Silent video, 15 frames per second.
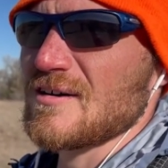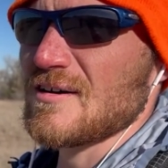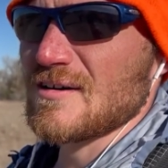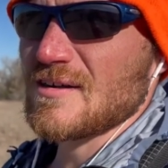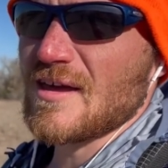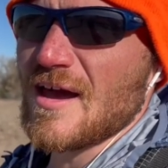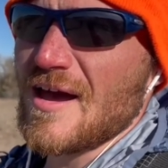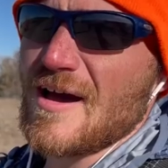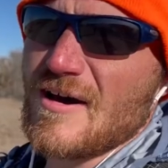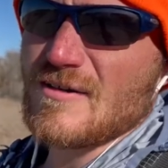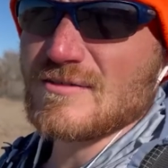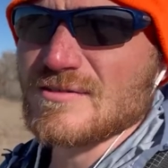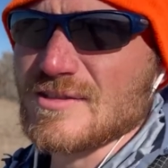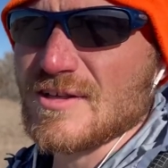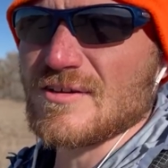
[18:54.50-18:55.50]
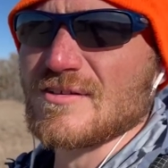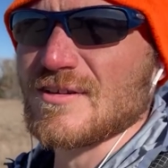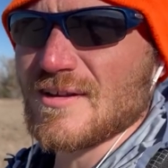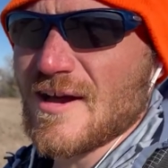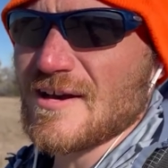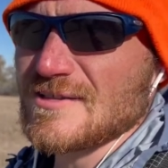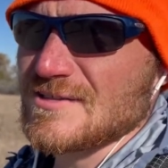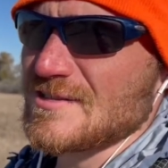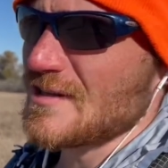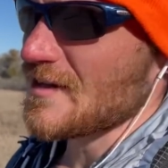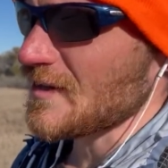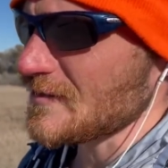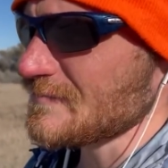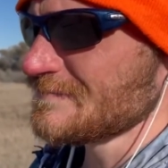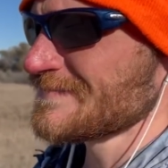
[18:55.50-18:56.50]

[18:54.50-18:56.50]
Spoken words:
Cows on the last day.